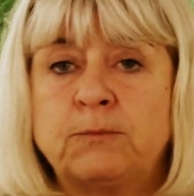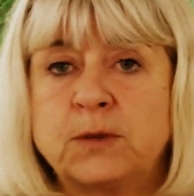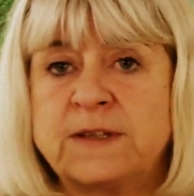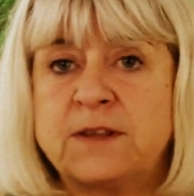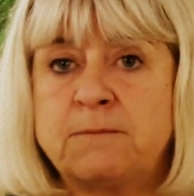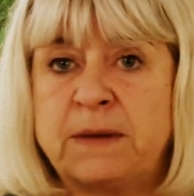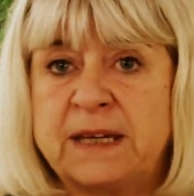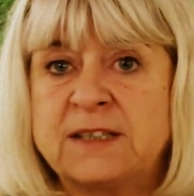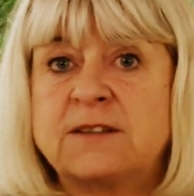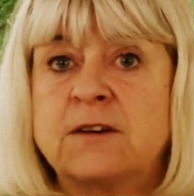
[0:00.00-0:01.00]
We put in the
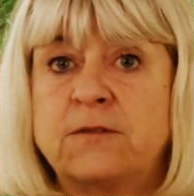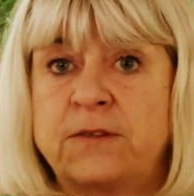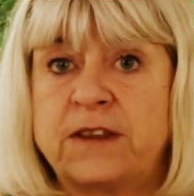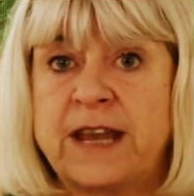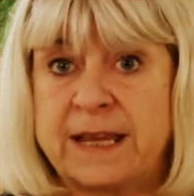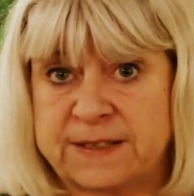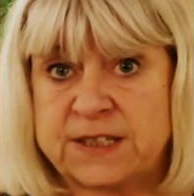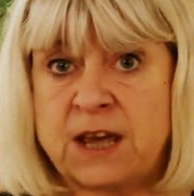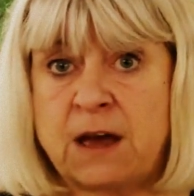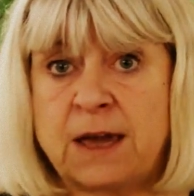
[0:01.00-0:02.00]
bid for the
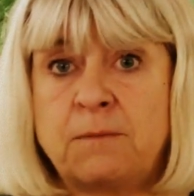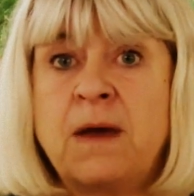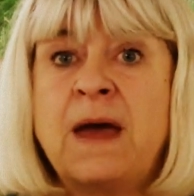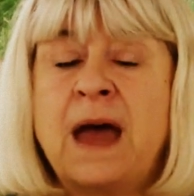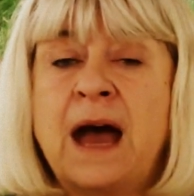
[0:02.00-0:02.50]
next time,